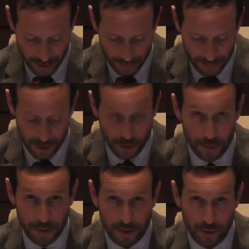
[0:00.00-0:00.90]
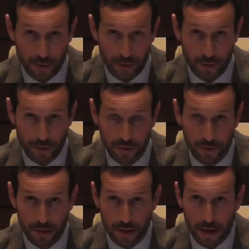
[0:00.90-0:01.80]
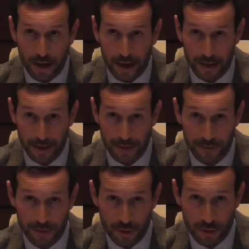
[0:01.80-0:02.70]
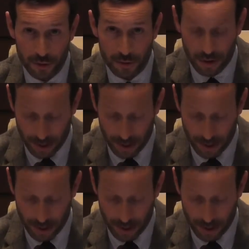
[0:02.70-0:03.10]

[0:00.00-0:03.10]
of the European Union, and if so,